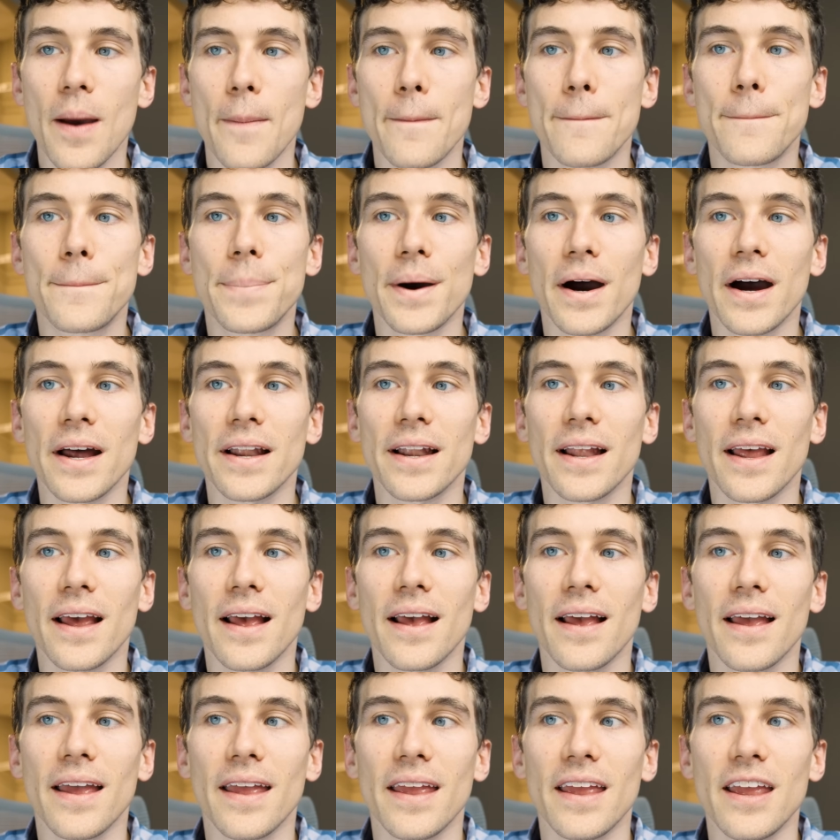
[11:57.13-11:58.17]
but
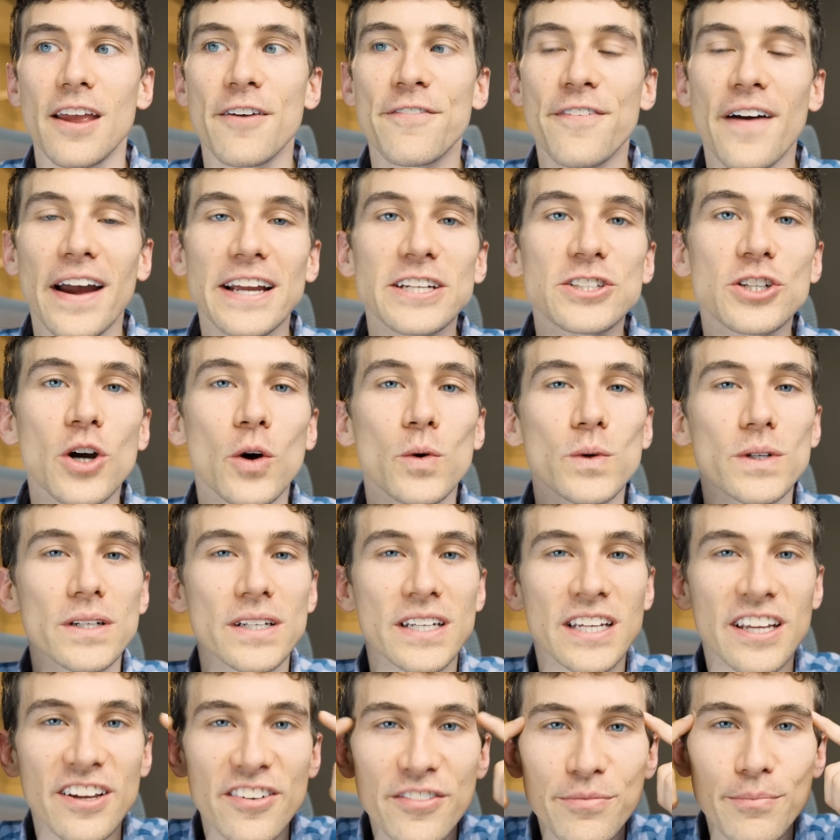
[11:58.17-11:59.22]
if I
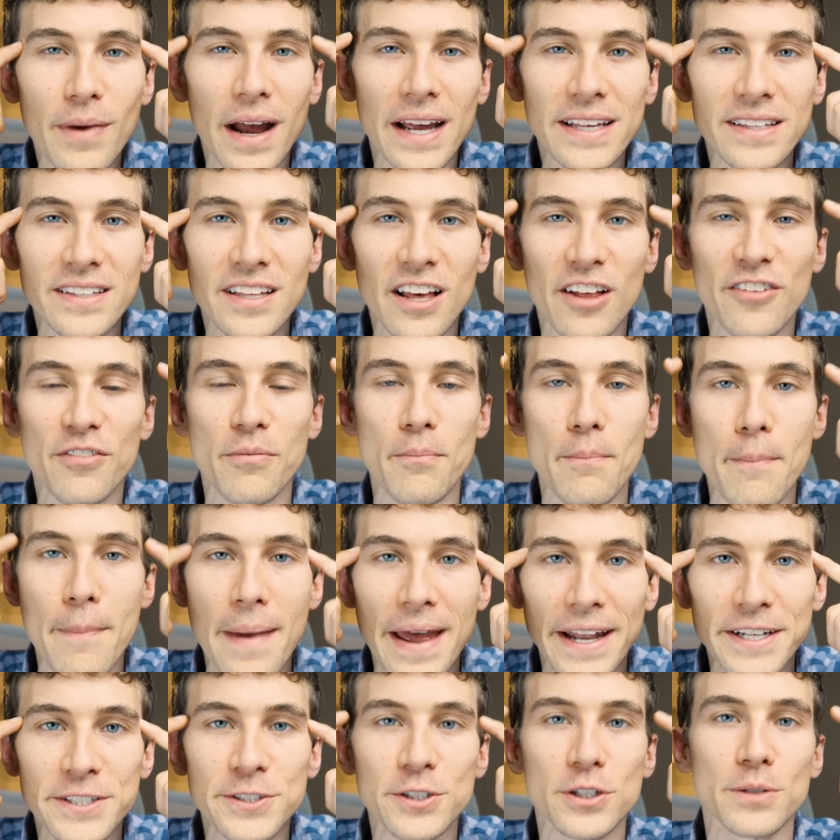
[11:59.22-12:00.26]
don't give myself
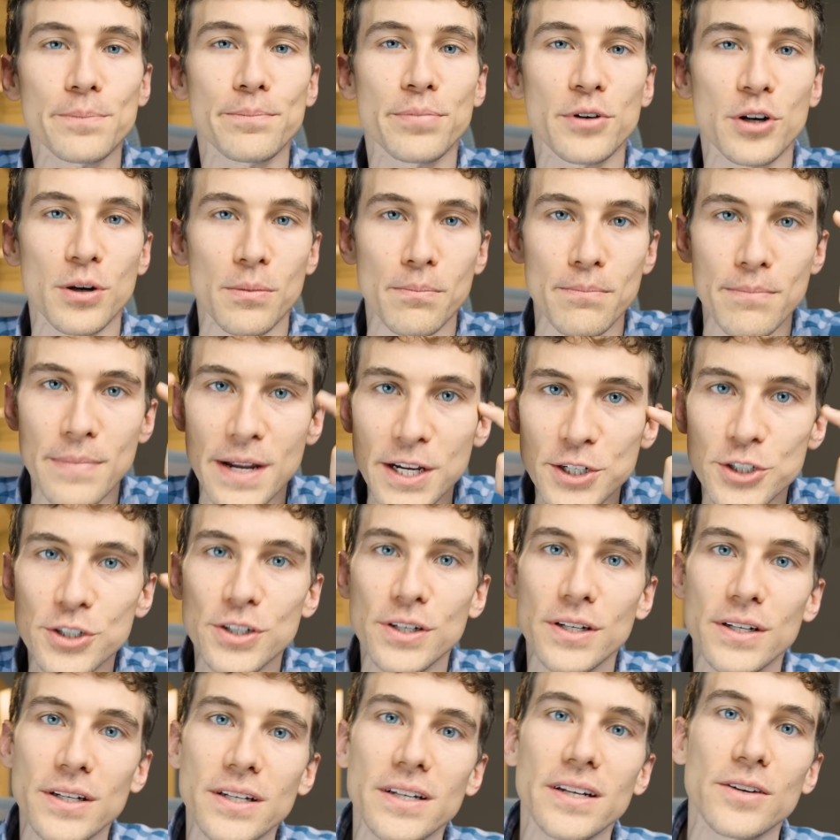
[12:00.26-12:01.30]
mental
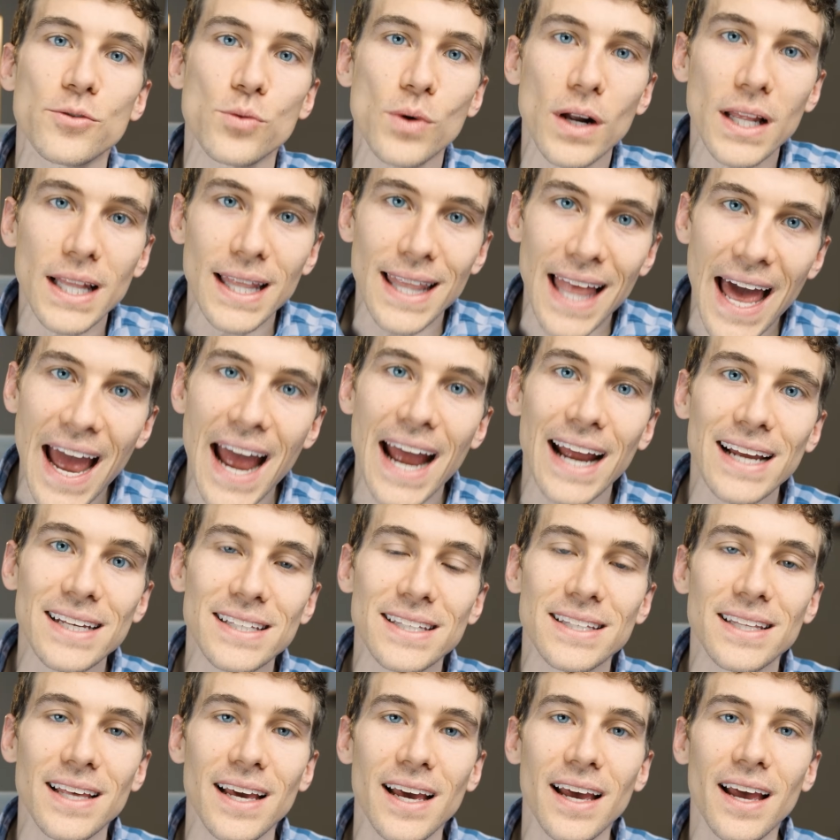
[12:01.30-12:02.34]
permission to
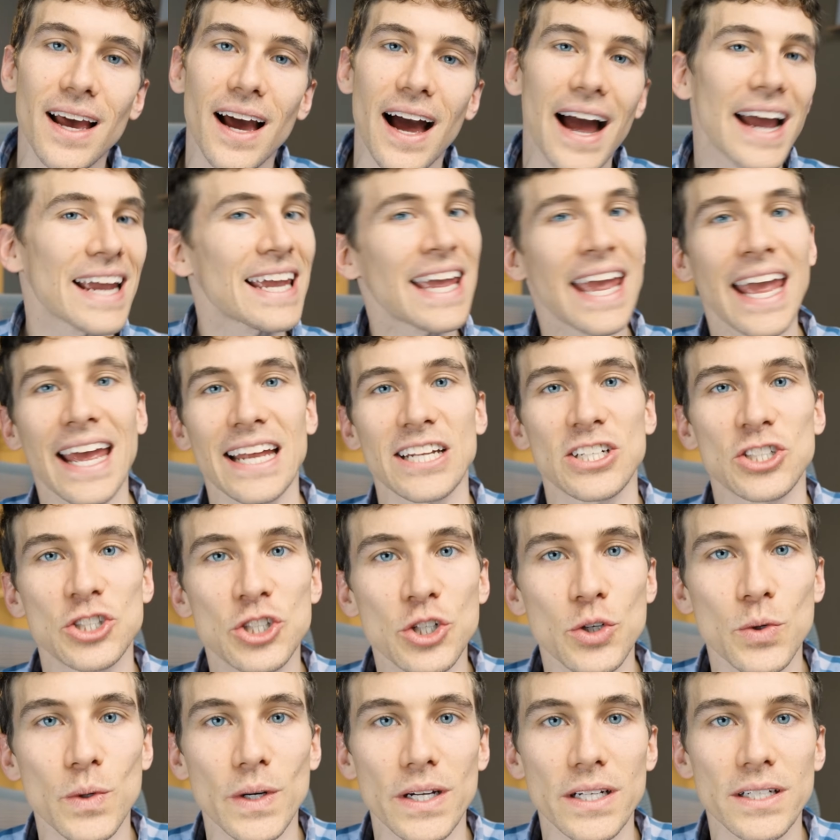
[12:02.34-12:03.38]
relax, I can't
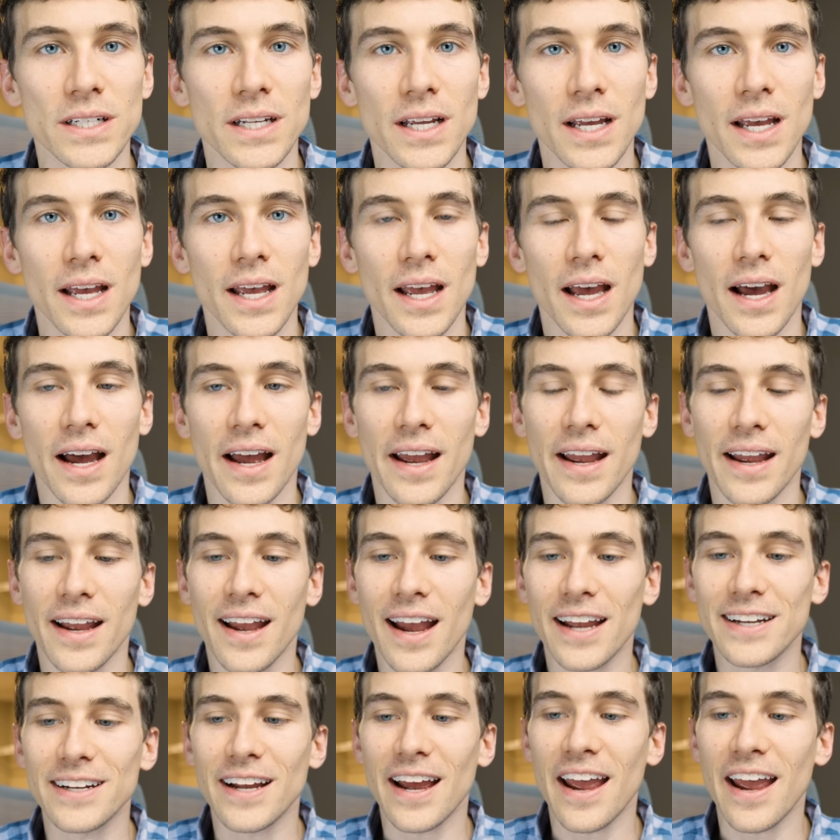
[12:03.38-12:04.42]
do it. I kind of